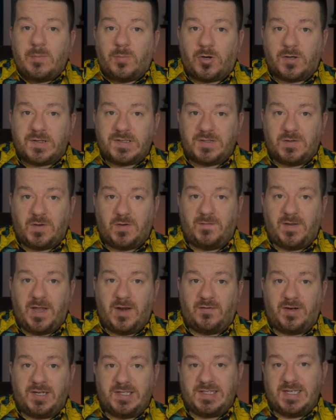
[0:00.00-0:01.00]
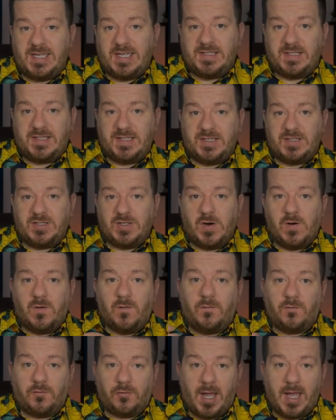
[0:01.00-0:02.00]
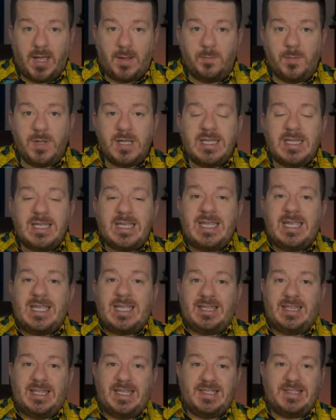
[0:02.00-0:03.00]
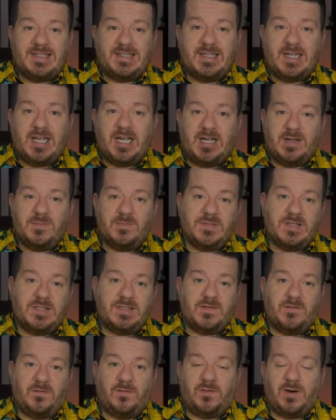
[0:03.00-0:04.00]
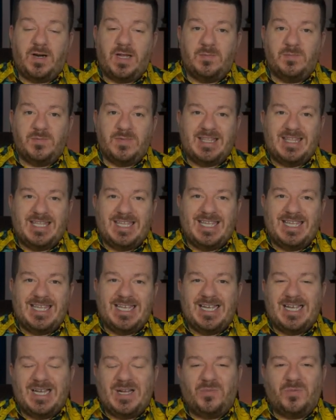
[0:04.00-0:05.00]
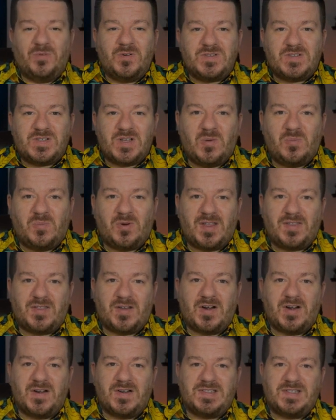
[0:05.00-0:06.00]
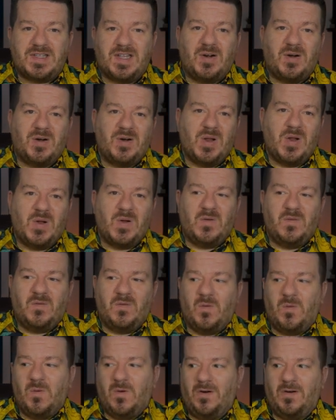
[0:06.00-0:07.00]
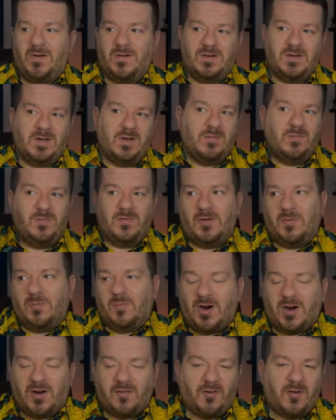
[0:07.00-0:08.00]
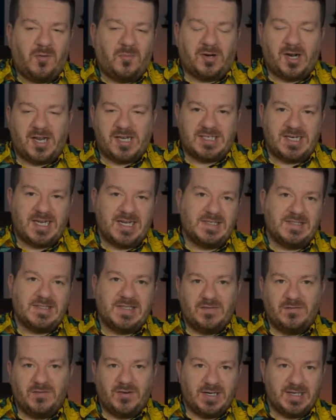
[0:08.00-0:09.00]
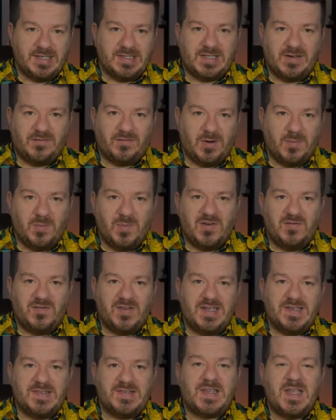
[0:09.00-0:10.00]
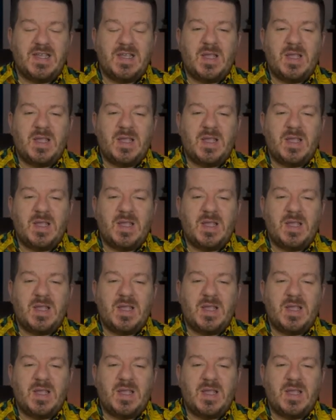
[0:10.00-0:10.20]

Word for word: personal favorites is the show From. This comes from the uh, Russo brothers that are known for their Marvel projects and various different movies,